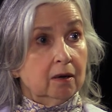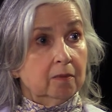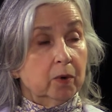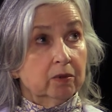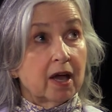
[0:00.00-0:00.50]

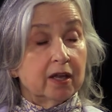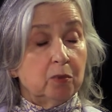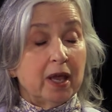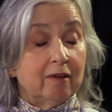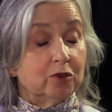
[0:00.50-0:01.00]
We're lucky
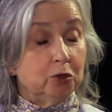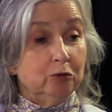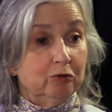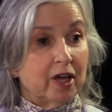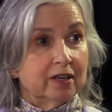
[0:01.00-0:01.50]
we have
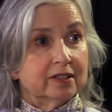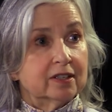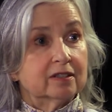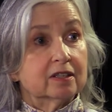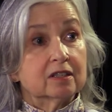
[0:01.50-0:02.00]
2 vet
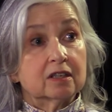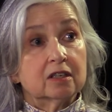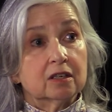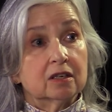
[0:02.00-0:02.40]
assistants that